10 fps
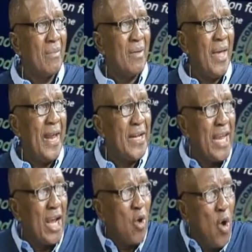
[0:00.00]
And the
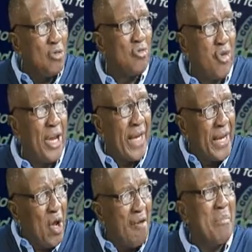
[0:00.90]
country and the
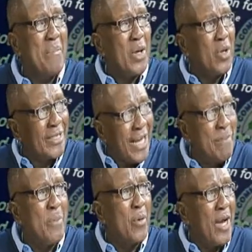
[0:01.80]
government may not tell
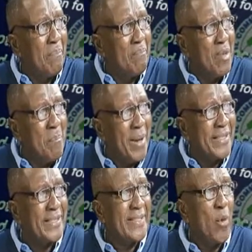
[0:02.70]
people them the
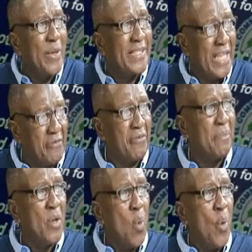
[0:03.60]
places they are always safe,
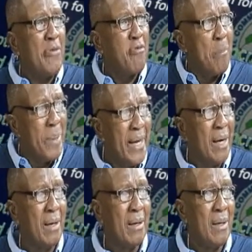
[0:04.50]
wait for bill.
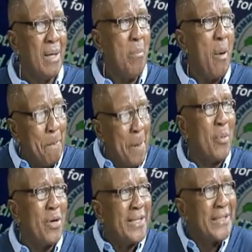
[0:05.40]
But people
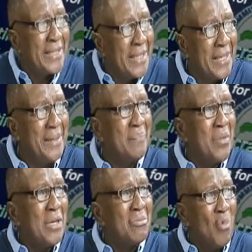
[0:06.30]
they still,
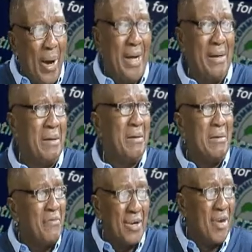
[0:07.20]
well,
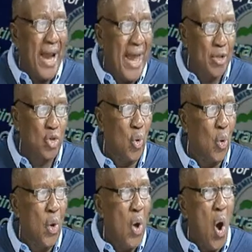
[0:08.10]
if you're Trangaeso
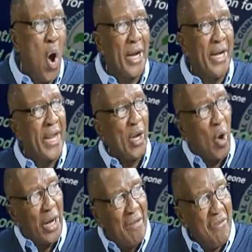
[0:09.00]
or they in
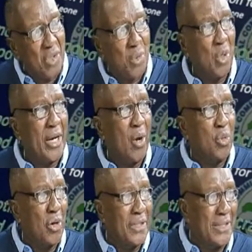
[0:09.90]
connivance with other
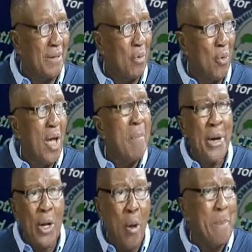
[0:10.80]
authorities and more, but
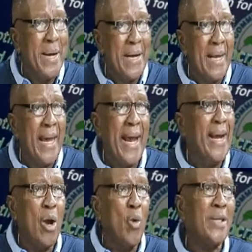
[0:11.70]
they go build it and
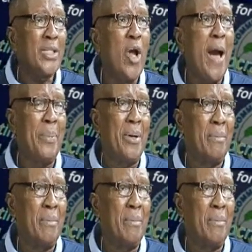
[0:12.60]
now look what will happen.